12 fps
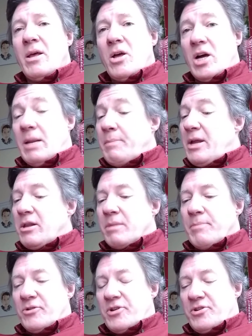An immense
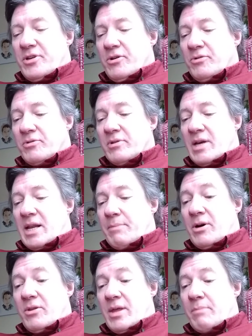multitude, and
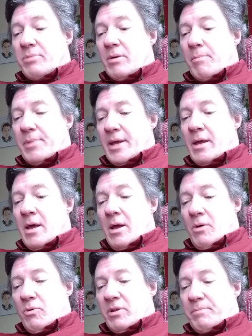among them probably,
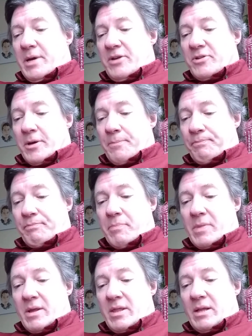was Peter,
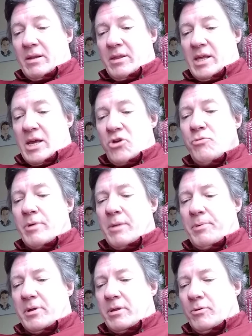the uber
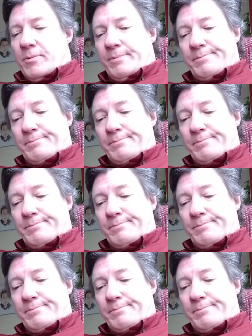apostle.